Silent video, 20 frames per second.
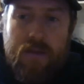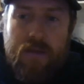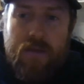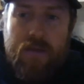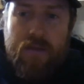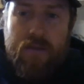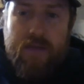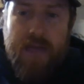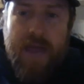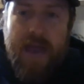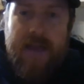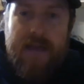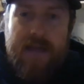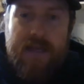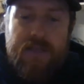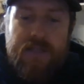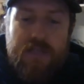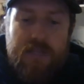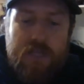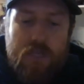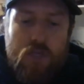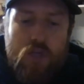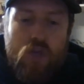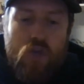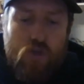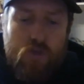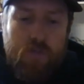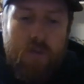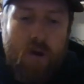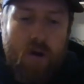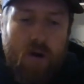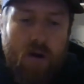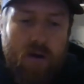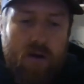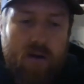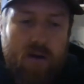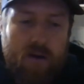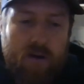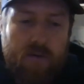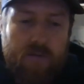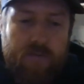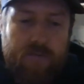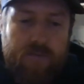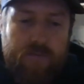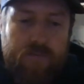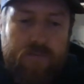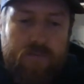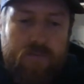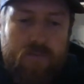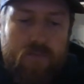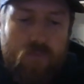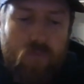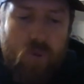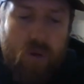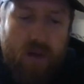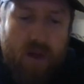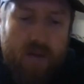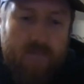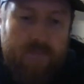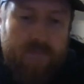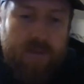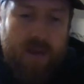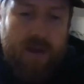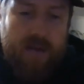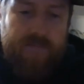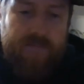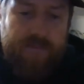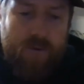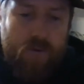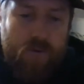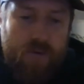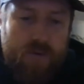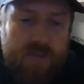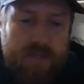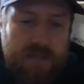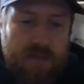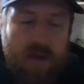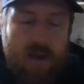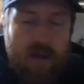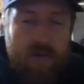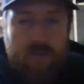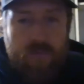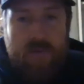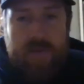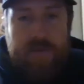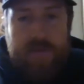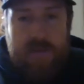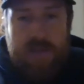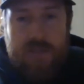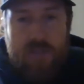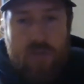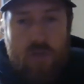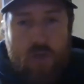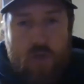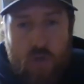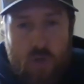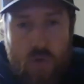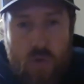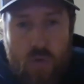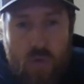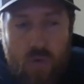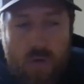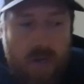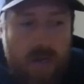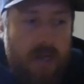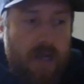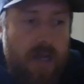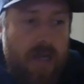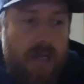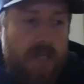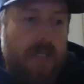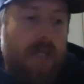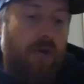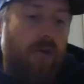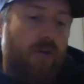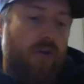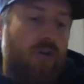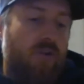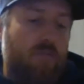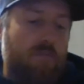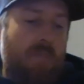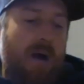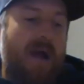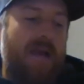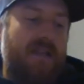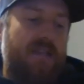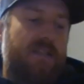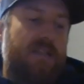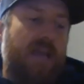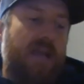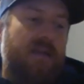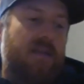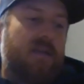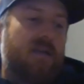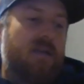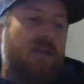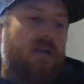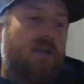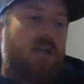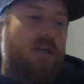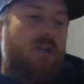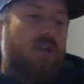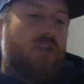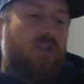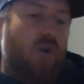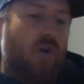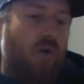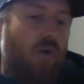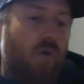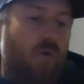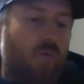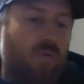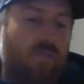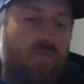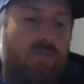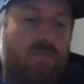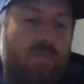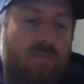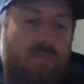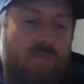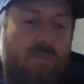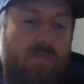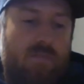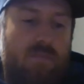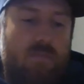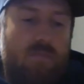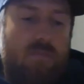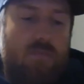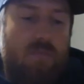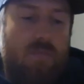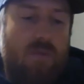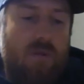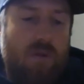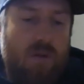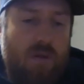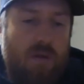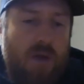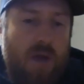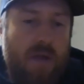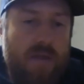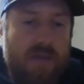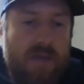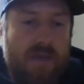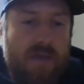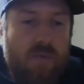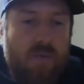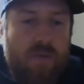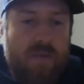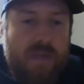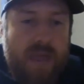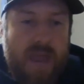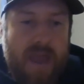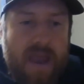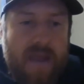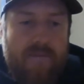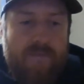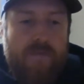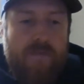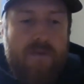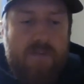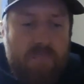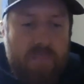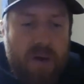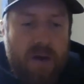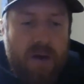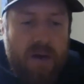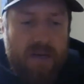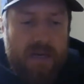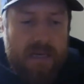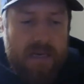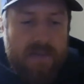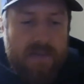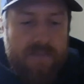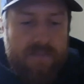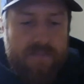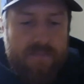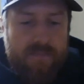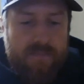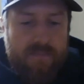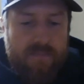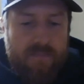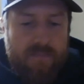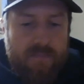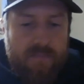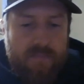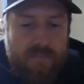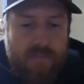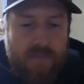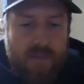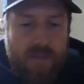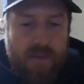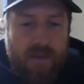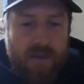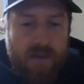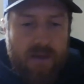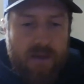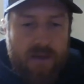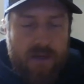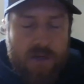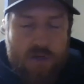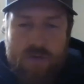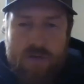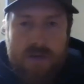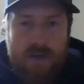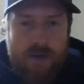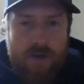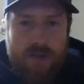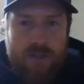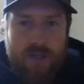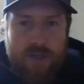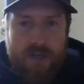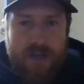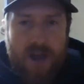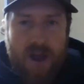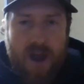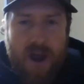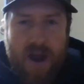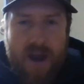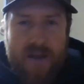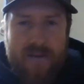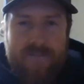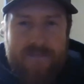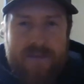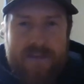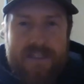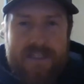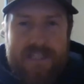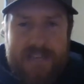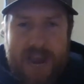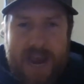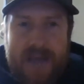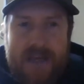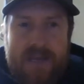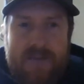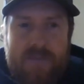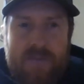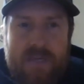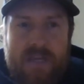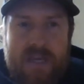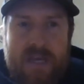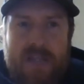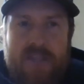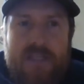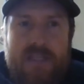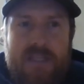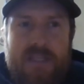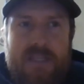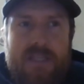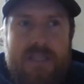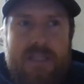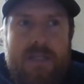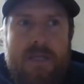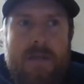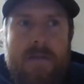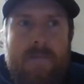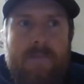that is a huge part of what I'm kind of focusing on with this new year, new mindset. So I think with everybody, New Year's are kind of exciting because it's,